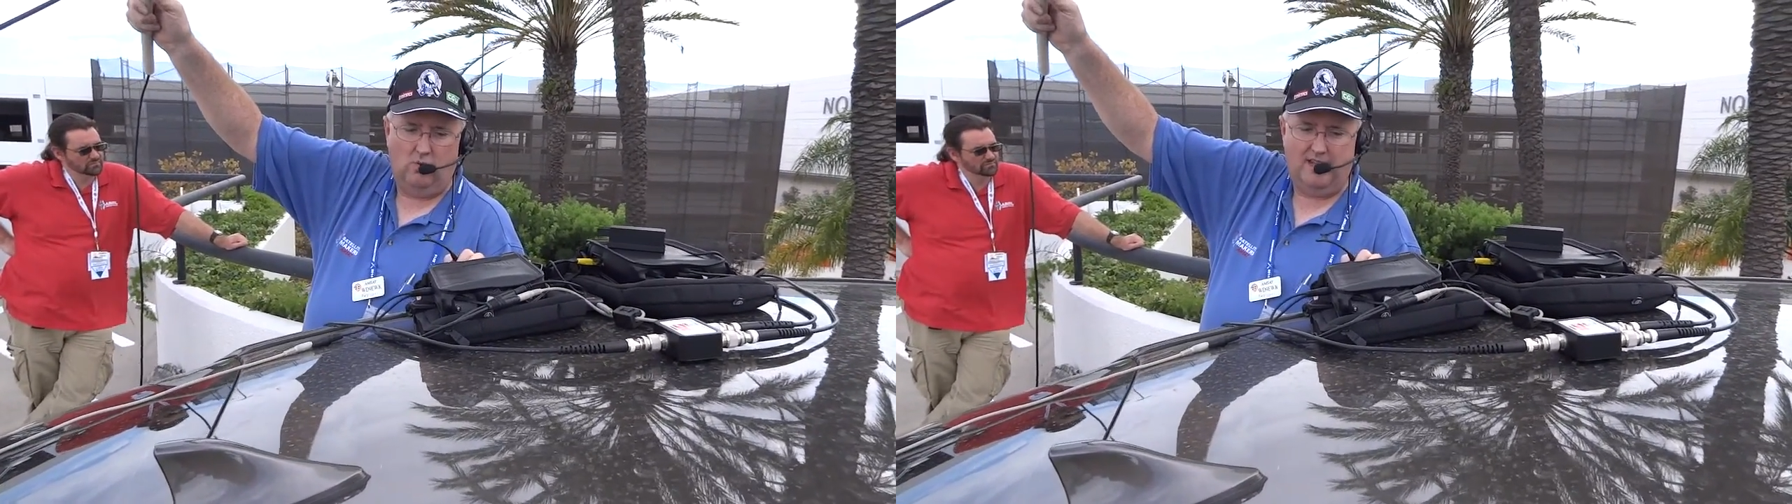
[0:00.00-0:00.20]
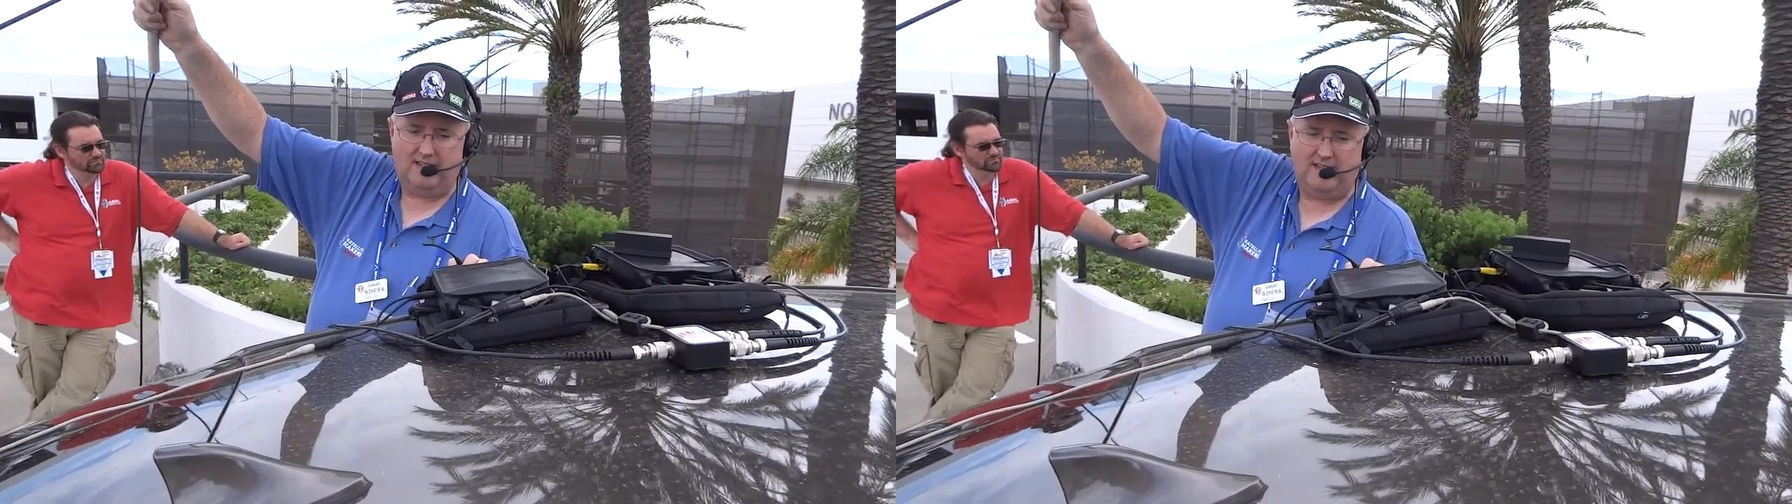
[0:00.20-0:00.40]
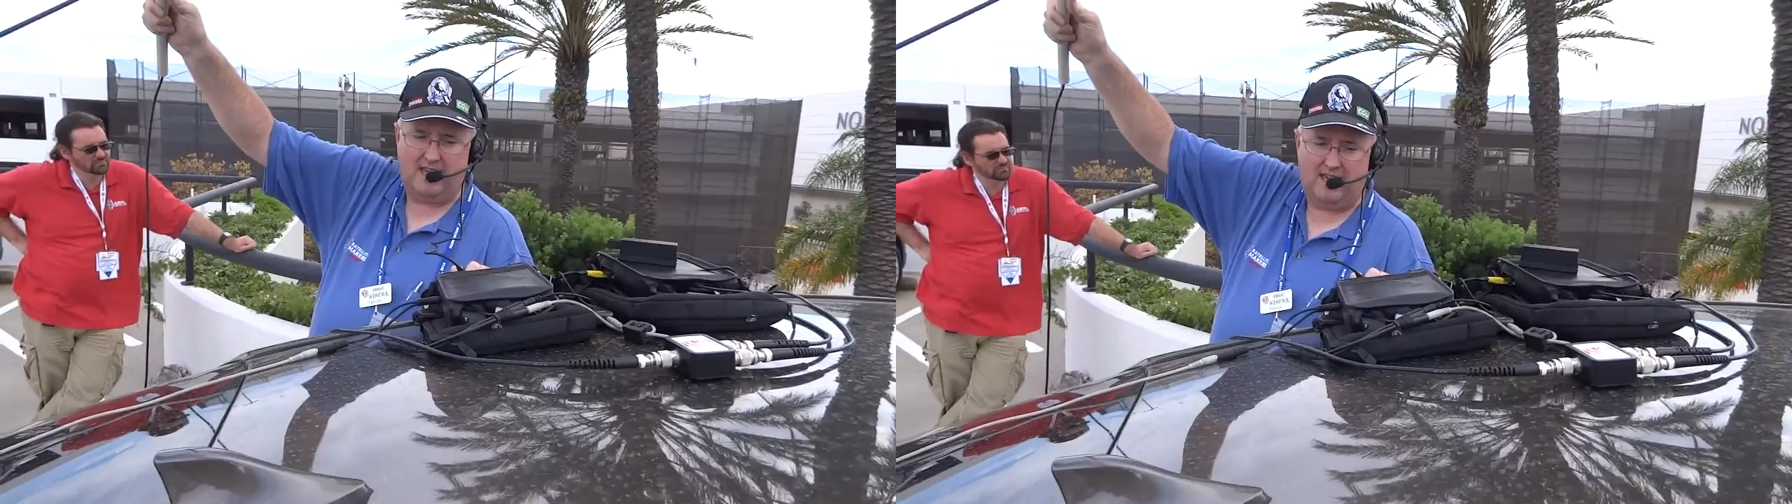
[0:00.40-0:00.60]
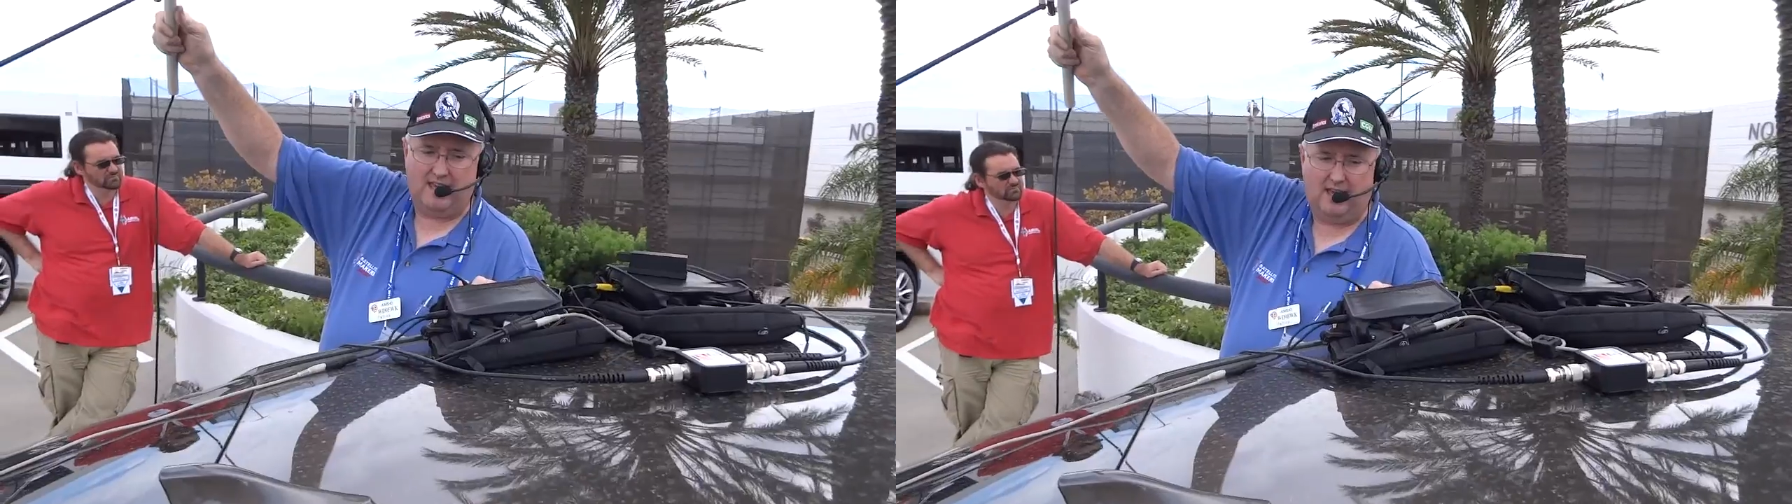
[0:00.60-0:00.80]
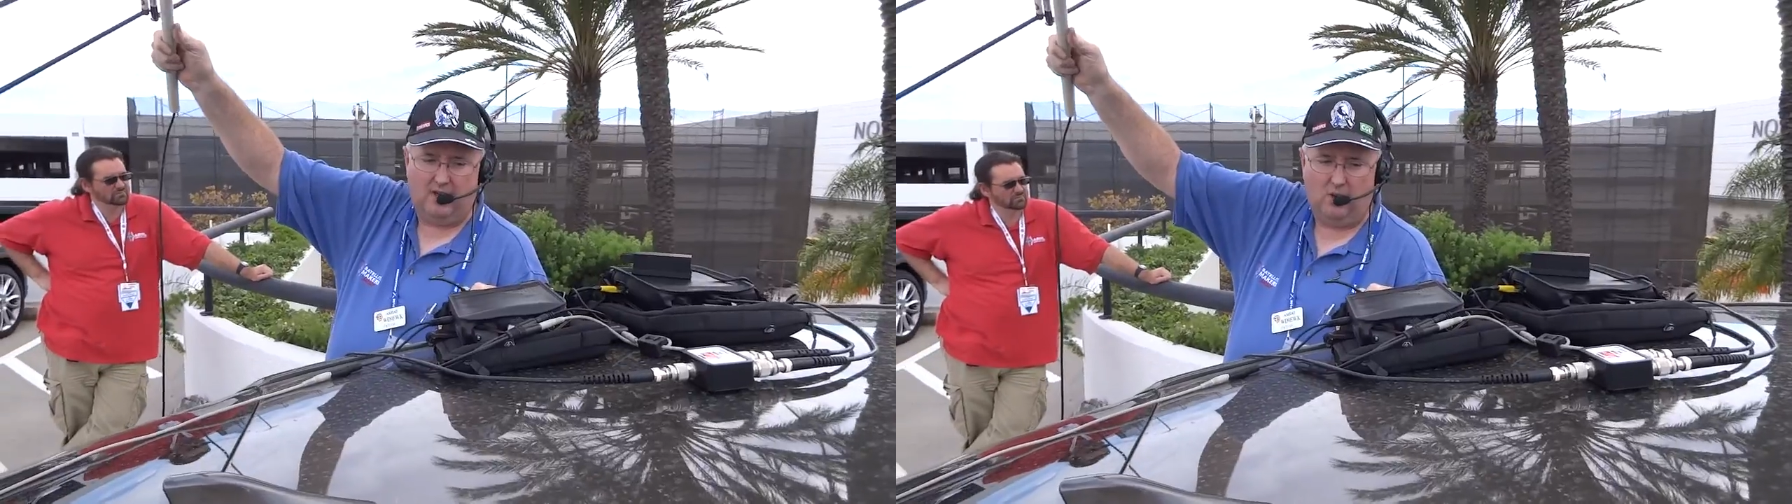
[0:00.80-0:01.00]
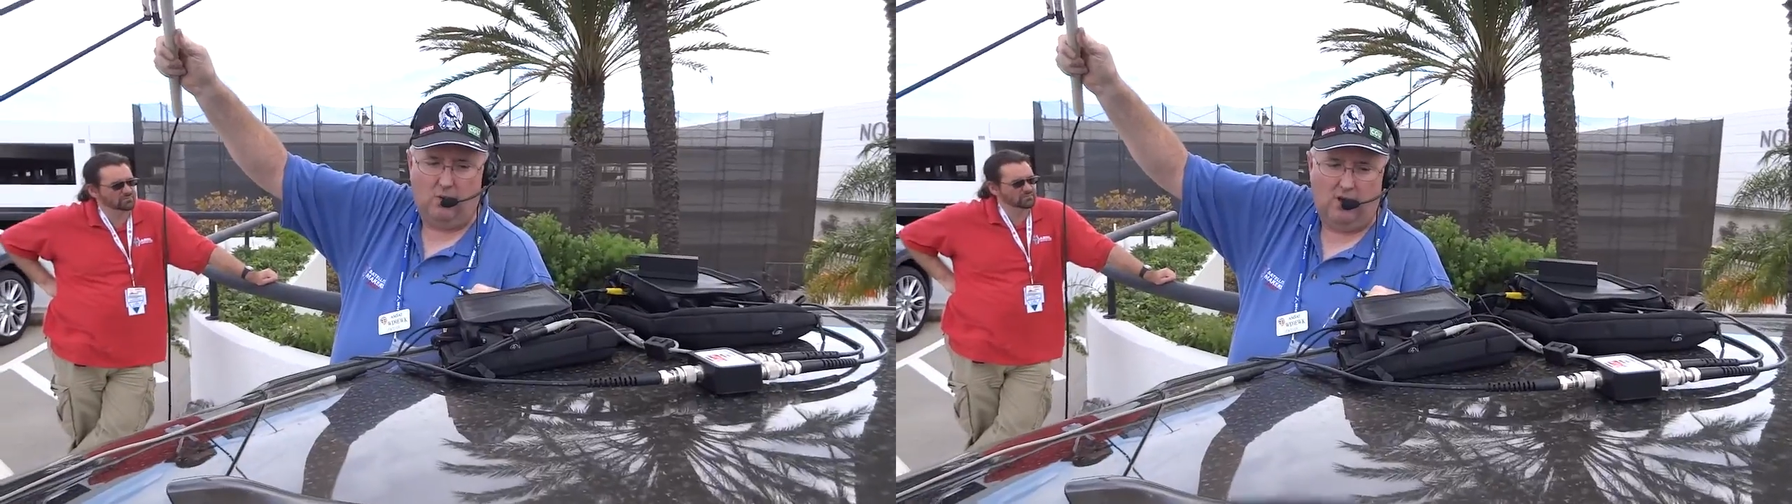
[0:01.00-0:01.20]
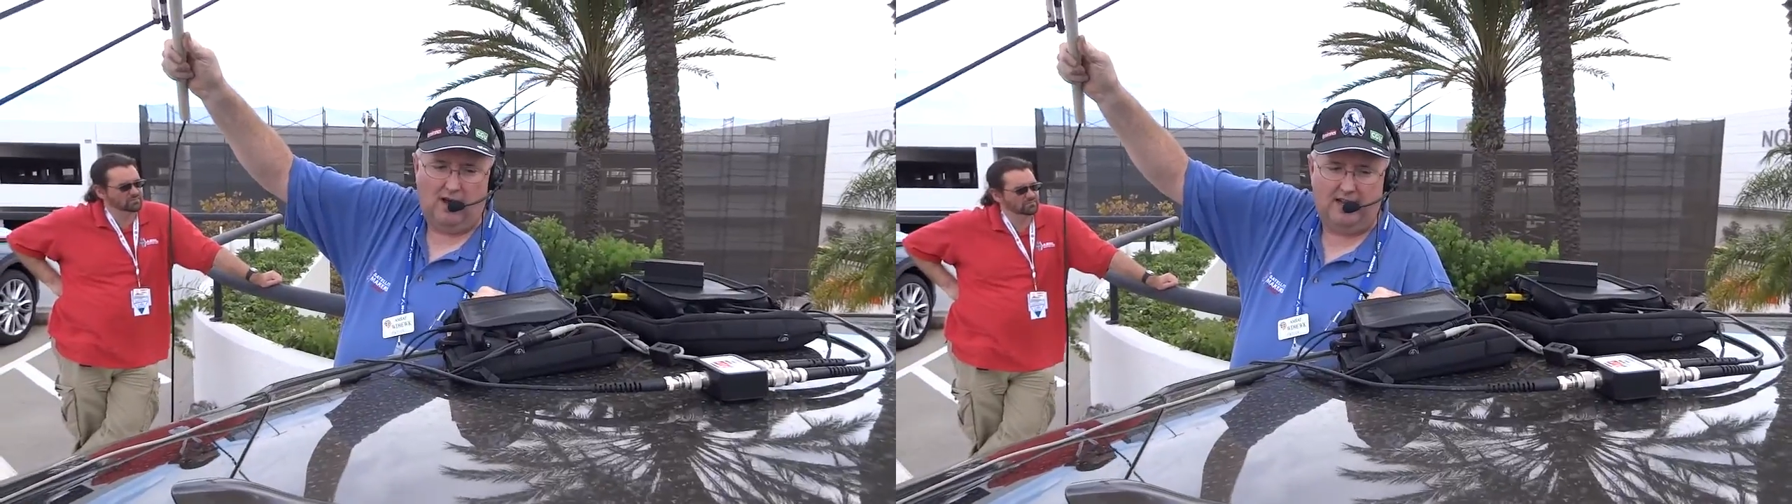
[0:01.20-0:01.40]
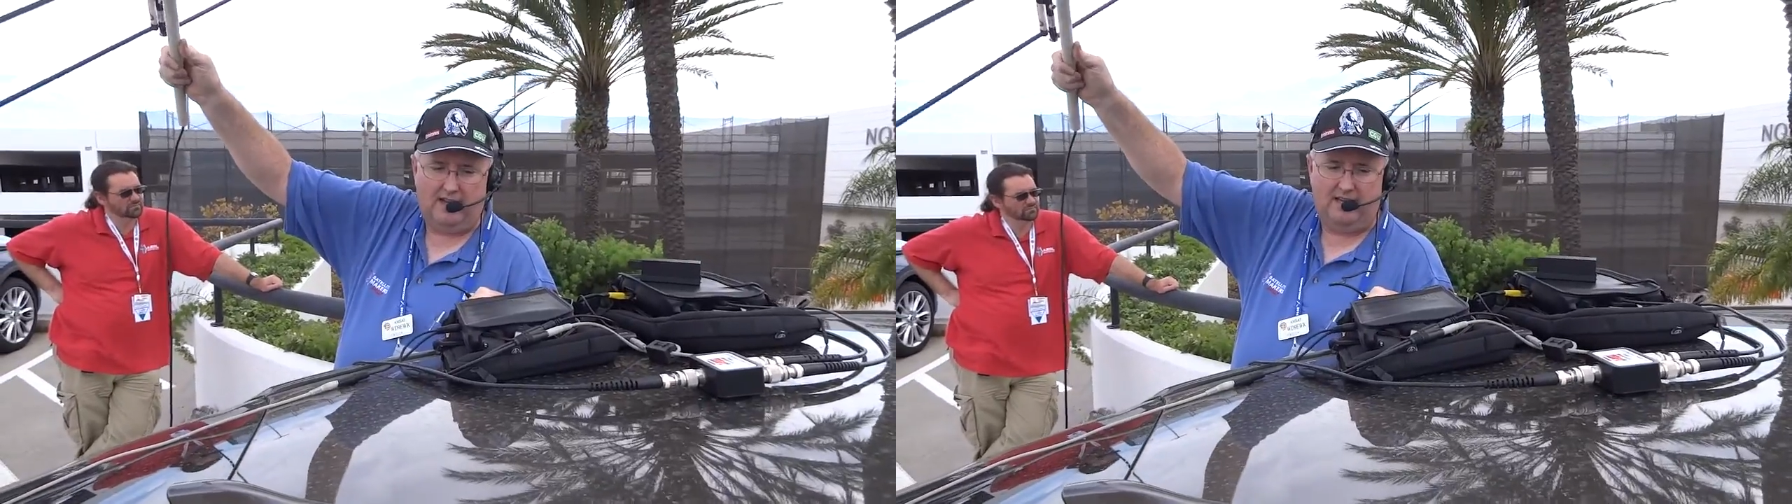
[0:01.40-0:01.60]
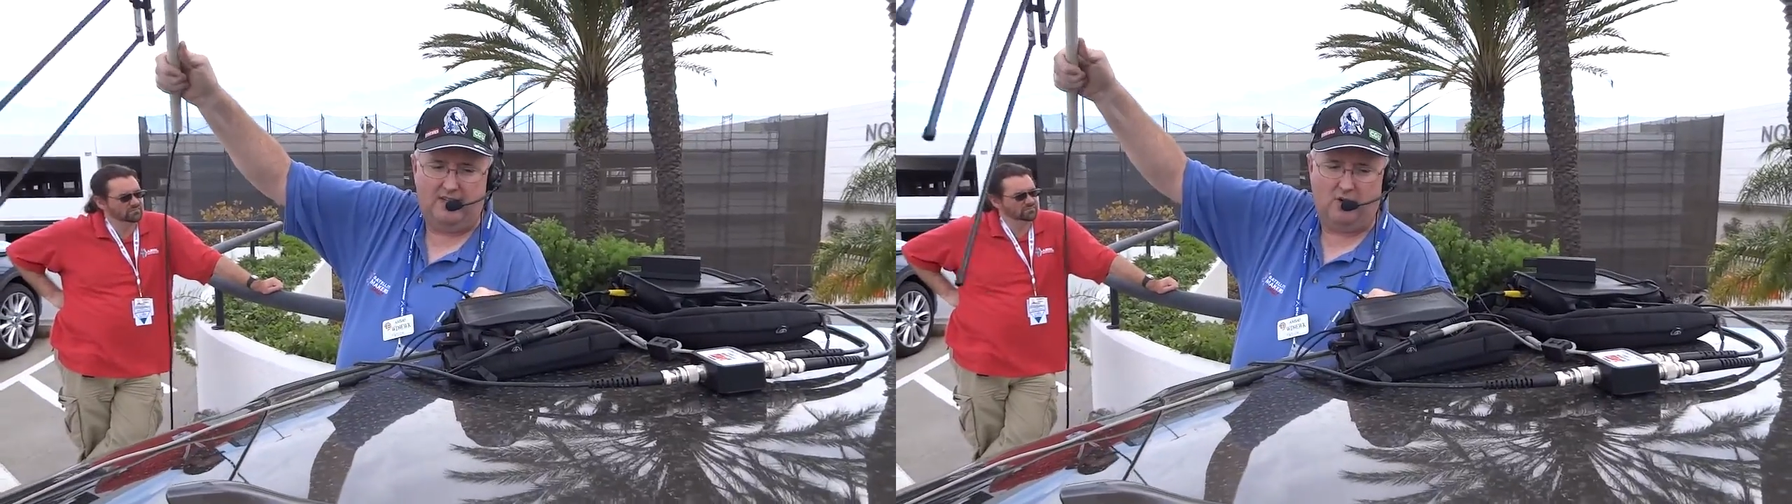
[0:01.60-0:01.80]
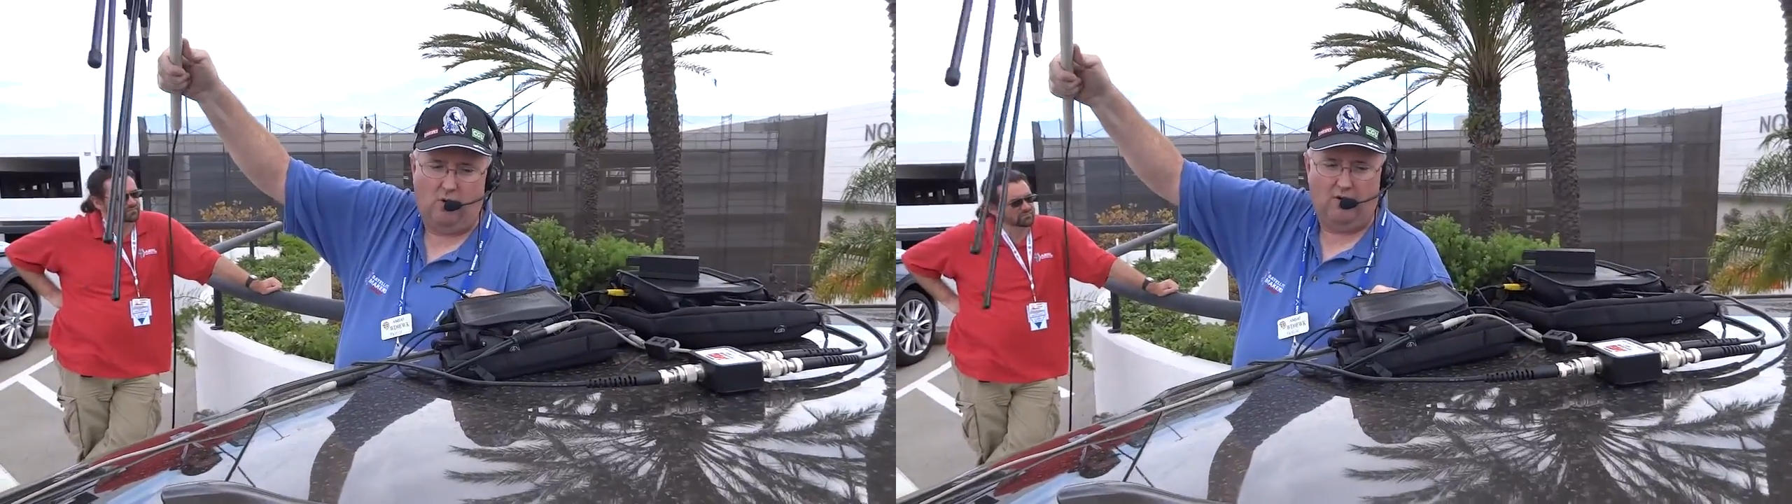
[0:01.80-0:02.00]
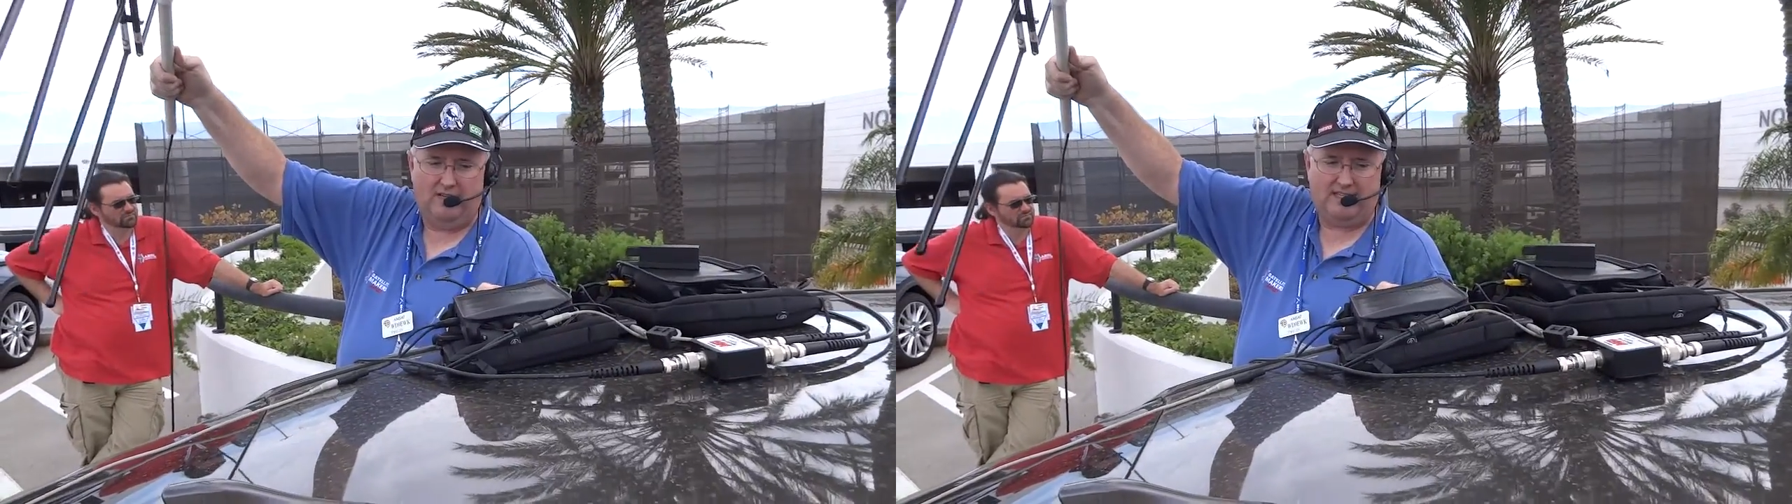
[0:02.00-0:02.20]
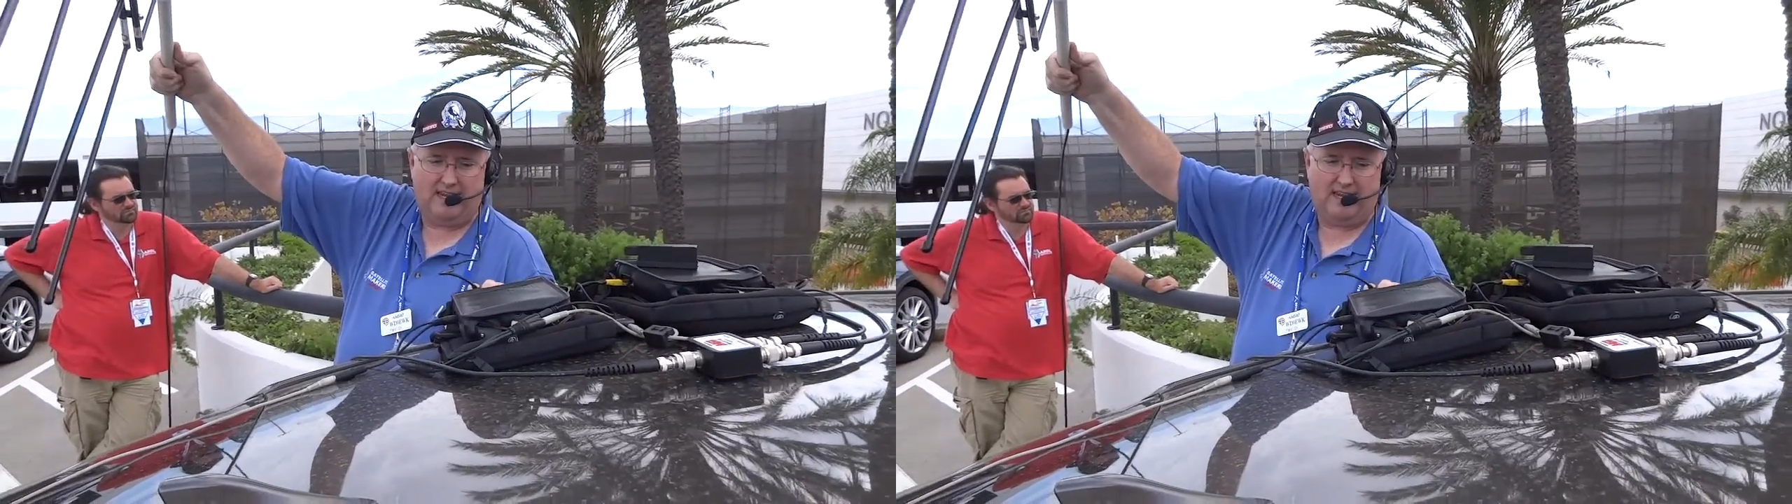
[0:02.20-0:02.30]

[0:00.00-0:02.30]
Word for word: Whiskey Kilowatt in Torrance,